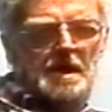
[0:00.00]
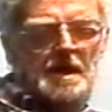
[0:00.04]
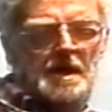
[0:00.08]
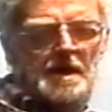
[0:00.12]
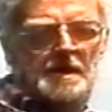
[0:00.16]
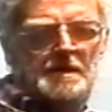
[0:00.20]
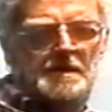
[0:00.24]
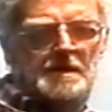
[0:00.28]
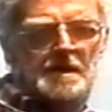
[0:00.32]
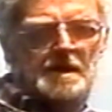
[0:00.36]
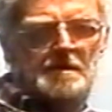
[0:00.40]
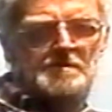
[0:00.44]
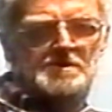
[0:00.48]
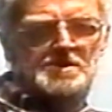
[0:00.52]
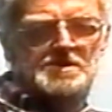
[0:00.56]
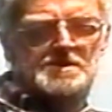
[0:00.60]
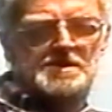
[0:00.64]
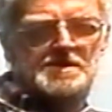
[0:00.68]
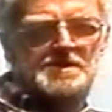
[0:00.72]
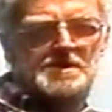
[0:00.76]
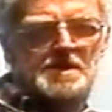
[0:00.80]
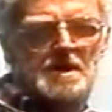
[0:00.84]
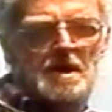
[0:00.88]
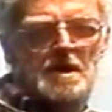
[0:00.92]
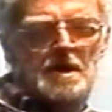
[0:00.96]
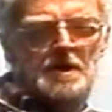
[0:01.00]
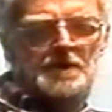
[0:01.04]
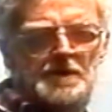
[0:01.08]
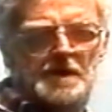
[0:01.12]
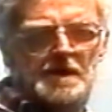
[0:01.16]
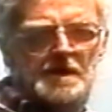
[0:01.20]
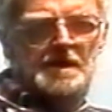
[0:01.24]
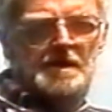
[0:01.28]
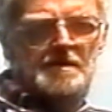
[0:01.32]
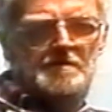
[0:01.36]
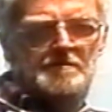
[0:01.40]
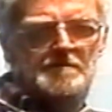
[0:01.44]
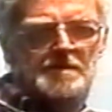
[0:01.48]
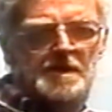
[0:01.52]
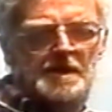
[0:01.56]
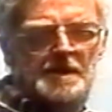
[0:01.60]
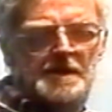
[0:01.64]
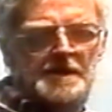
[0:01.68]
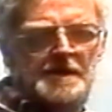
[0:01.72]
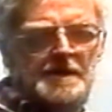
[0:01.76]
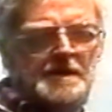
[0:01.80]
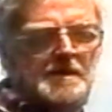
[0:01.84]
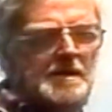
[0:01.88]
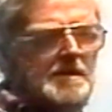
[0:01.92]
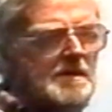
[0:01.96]
and I was escorted in by
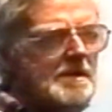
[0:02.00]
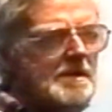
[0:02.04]
a